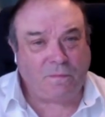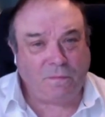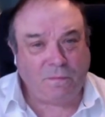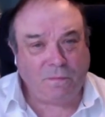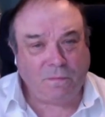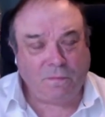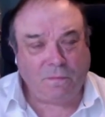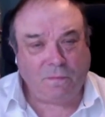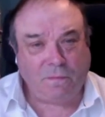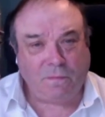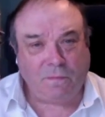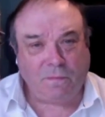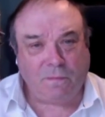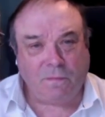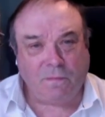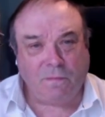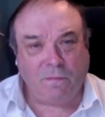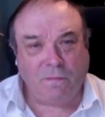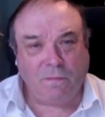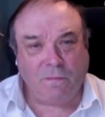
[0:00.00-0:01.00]

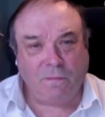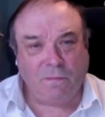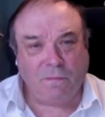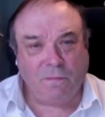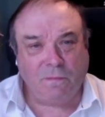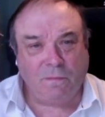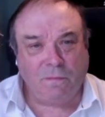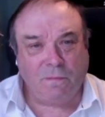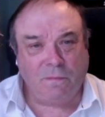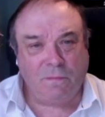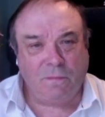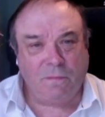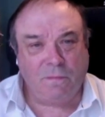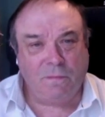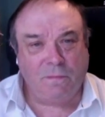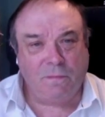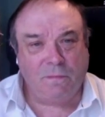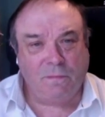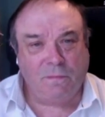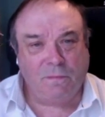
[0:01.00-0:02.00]

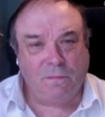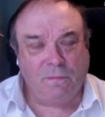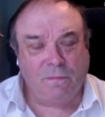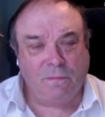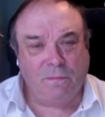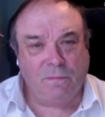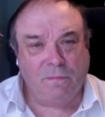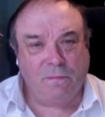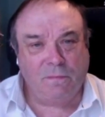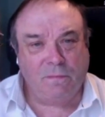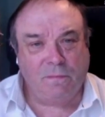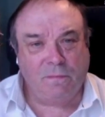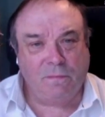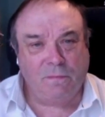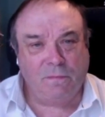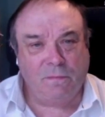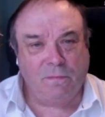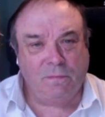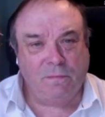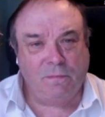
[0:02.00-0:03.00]

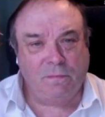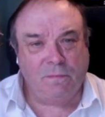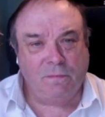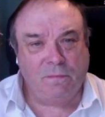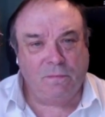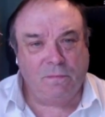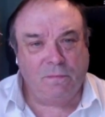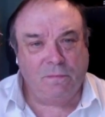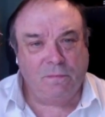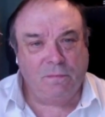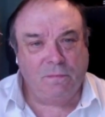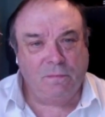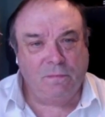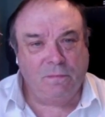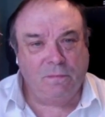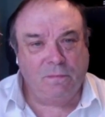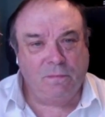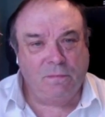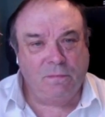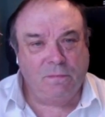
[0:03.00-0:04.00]

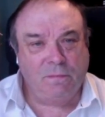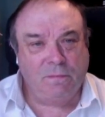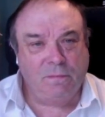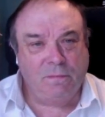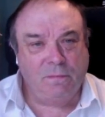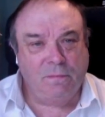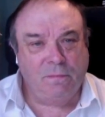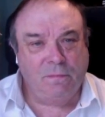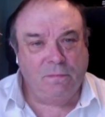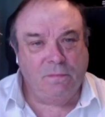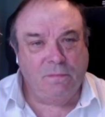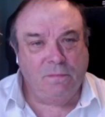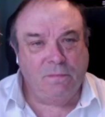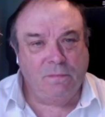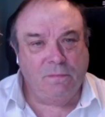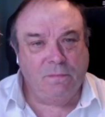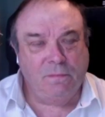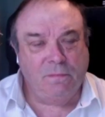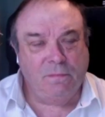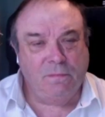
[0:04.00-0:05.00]

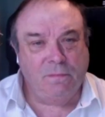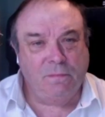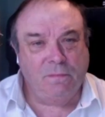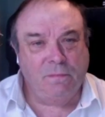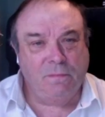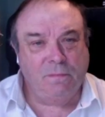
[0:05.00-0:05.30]
The person shown says nothing.